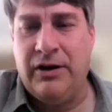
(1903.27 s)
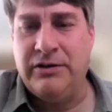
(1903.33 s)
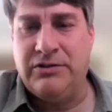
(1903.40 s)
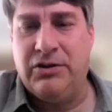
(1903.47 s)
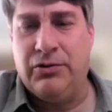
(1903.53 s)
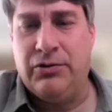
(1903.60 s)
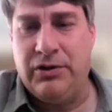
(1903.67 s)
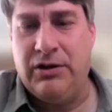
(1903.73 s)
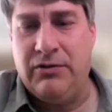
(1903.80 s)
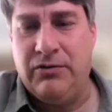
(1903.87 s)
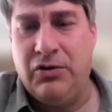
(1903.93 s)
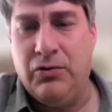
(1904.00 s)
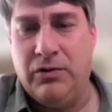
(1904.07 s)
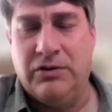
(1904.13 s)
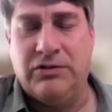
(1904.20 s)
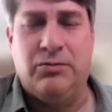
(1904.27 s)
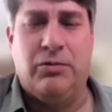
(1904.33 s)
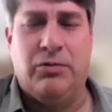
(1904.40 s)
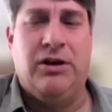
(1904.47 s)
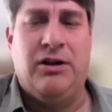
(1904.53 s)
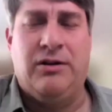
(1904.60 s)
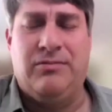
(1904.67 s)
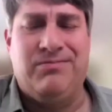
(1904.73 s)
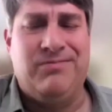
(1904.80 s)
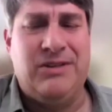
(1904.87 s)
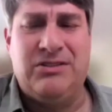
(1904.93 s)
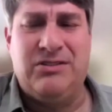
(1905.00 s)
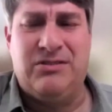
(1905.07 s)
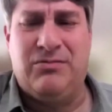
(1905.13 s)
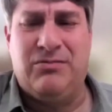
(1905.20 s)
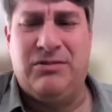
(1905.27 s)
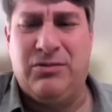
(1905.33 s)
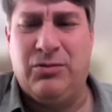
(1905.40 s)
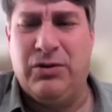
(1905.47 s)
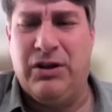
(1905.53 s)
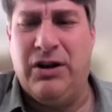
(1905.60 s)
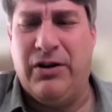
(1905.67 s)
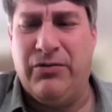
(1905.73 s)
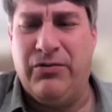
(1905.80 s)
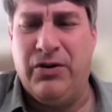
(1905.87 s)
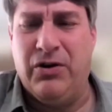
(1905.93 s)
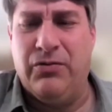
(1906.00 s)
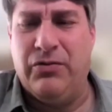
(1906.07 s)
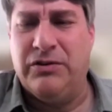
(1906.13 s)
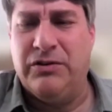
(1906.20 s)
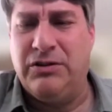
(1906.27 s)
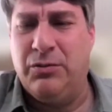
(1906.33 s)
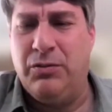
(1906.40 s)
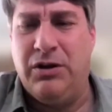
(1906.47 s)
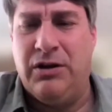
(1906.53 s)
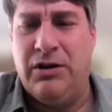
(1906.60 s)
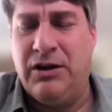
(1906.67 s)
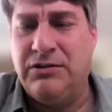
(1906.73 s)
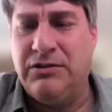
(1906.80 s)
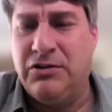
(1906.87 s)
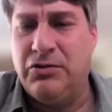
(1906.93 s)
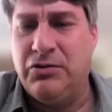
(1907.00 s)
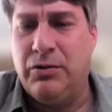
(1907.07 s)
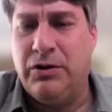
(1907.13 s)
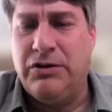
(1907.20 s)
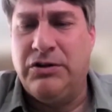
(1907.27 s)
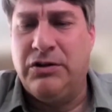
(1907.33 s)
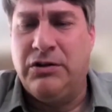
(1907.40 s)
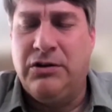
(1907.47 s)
I still think of you this way, and it's really not fair for us to be in that situation.